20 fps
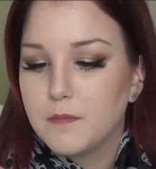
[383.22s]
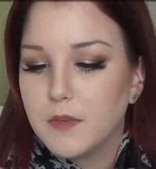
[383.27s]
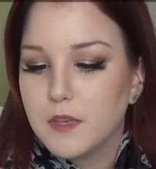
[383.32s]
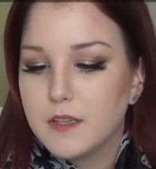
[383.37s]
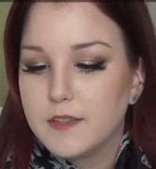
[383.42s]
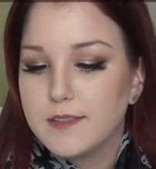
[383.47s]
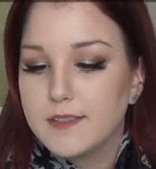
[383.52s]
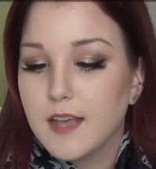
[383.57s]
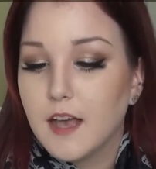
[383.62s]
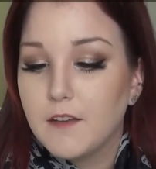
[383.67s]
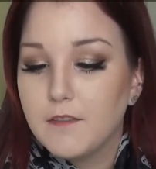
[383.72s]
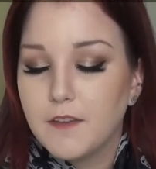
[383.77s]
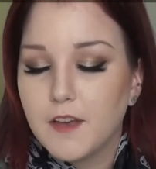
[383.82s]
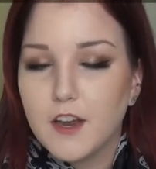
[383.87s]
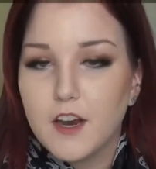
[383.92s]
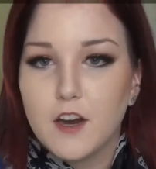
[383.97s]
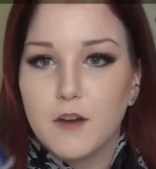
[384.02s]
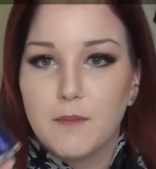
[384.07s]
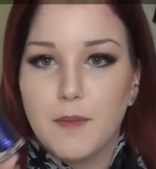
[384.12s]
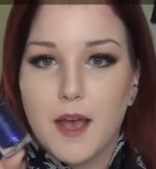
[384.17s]

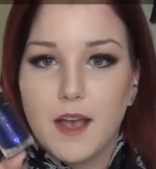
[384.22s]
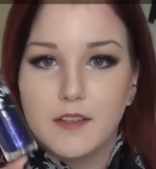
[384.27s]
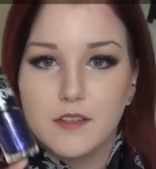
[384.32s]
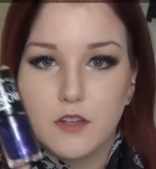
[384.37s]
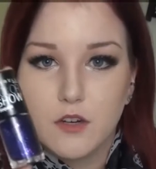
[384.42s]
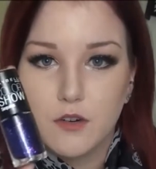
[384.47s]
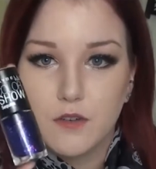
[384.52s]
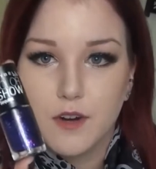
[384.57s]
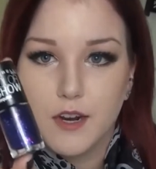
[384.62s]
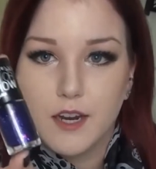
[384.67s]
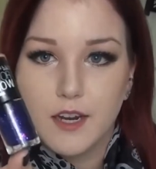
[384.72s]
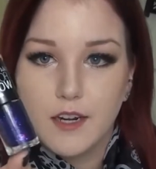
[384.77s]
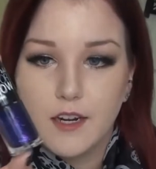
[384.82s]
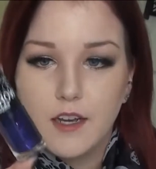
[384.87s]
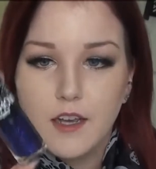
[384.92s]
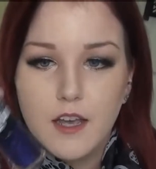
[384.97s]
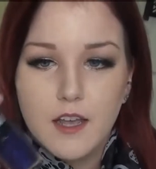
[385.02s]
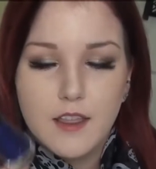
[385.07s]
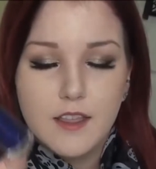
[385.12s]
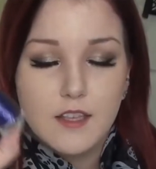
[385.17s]
Sapphire Masquerade.
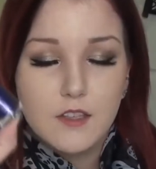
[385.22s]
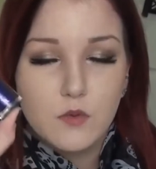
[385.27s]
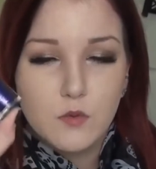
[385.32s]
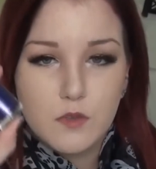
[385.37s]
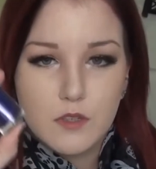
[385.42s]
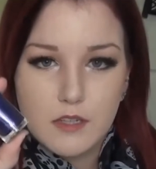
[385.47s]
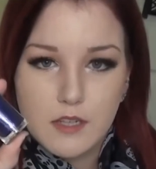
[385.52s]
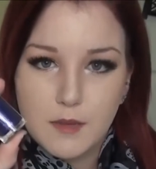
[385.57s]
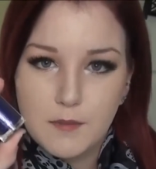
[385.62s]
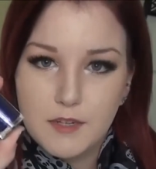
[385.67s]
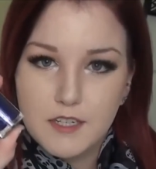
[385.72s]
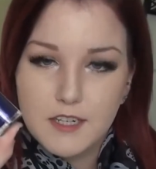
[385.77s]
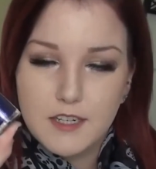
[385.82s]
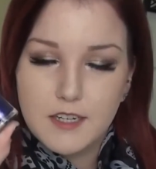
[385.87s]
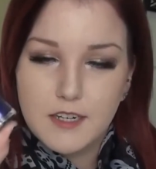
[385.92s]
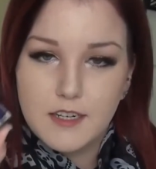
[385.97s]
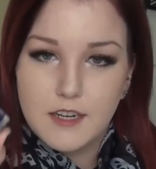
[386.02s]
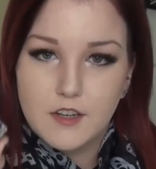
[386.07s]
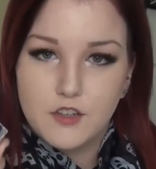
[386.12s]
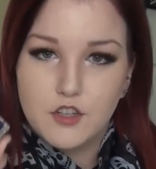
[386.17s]
This was a limited
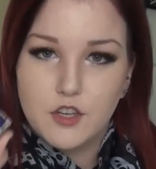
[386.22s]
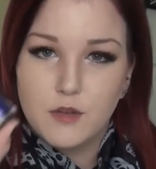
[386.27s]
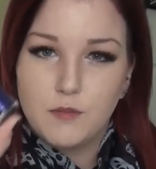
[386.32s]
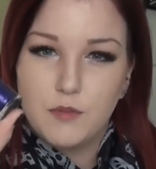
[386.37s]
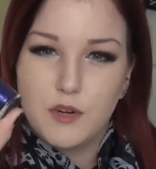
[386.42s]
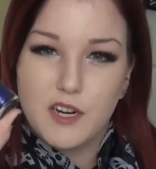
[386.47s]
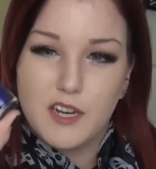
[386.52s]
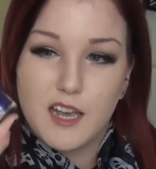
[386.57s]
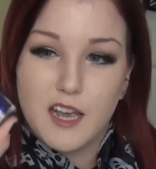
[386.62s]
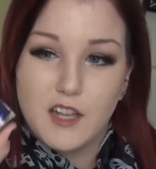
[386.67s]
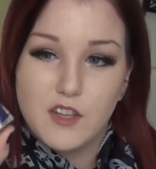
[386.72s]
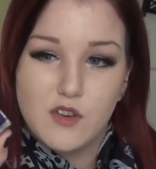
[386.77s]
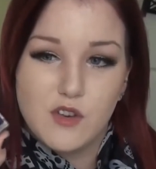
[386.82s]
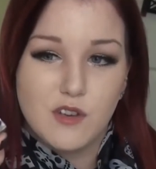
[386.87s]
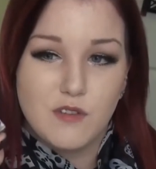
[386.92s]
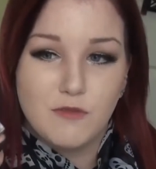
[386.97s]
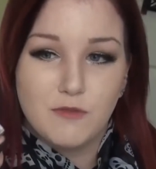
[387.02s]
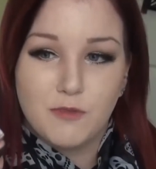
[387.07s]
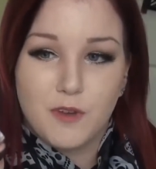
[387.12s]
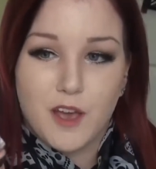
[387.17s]
edition, but again, you
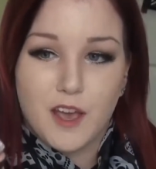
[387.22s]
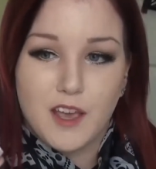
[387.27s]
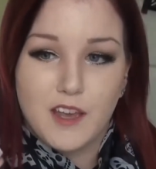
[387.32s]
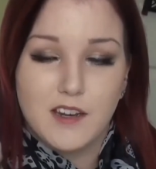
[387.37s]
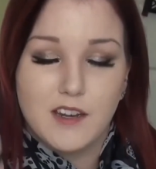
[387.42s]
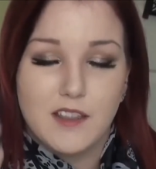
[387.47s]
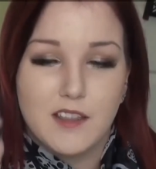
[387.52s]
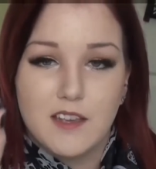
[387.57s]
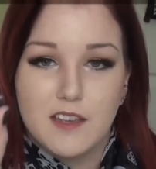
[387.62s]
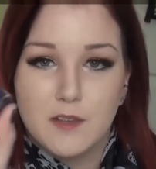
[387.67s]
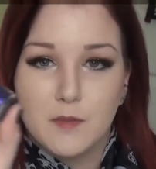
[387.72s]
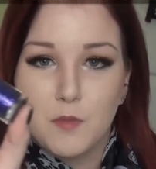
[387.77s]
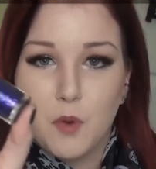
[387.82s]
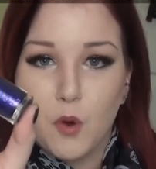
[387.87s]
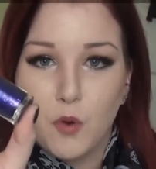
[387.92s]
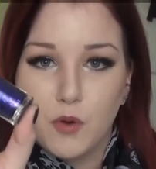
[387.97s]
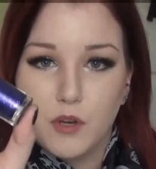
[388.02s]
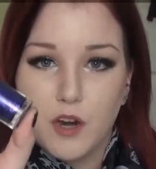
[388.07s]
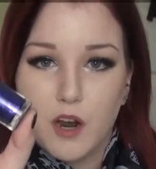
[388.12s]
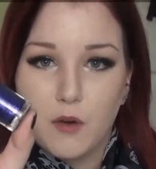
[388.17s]
can find these
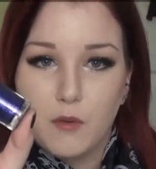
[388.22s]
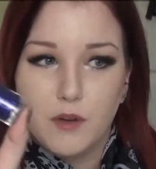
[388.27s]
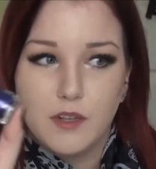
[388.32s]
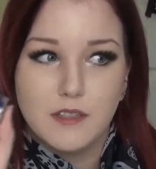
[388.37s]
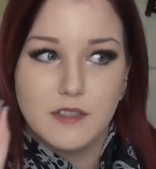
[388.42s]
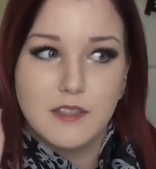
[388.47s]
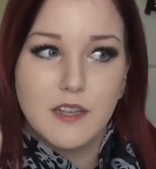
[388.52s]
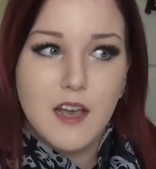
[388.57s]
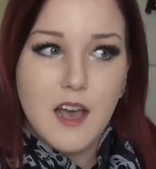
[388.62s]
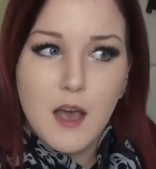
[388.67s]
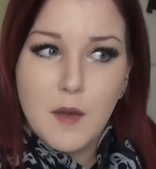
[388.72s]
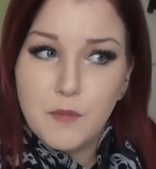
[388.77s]
polka dot ones.